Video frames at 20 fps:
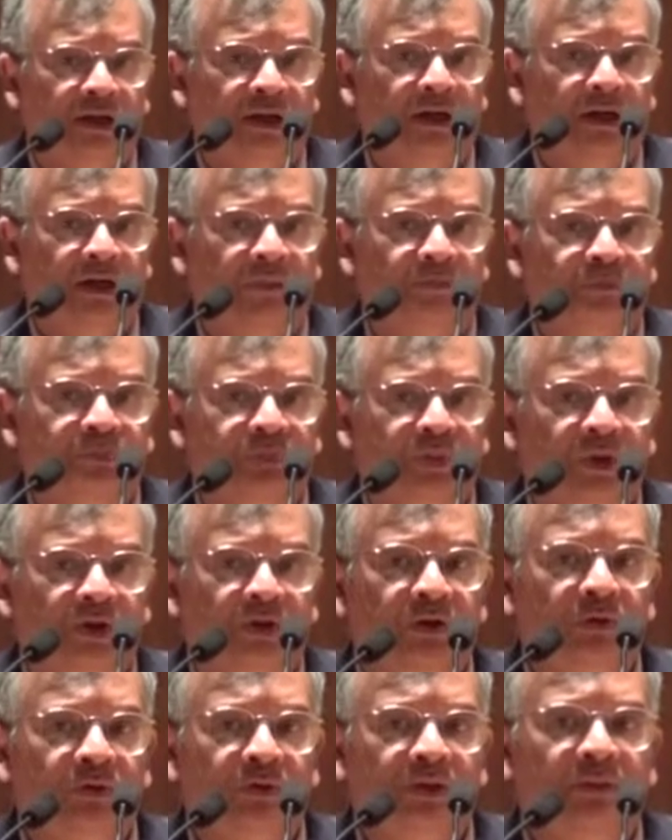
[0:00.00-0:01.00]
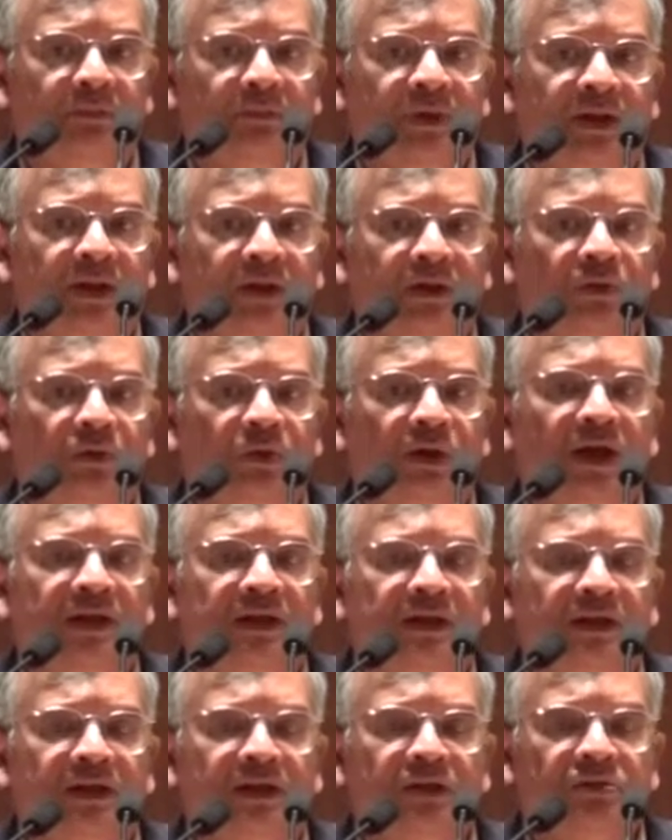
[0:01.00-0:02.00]
There are many good
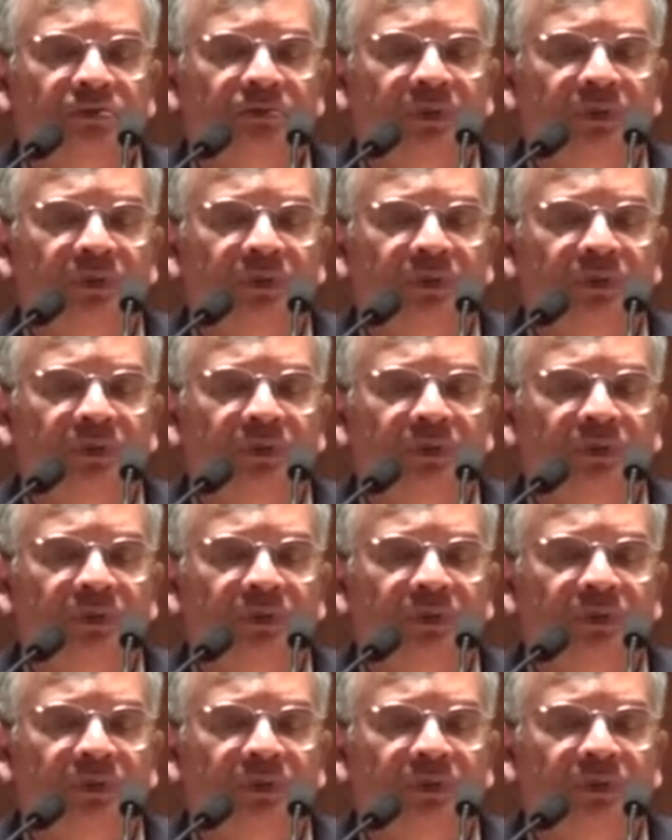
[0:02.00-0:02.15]
ideas,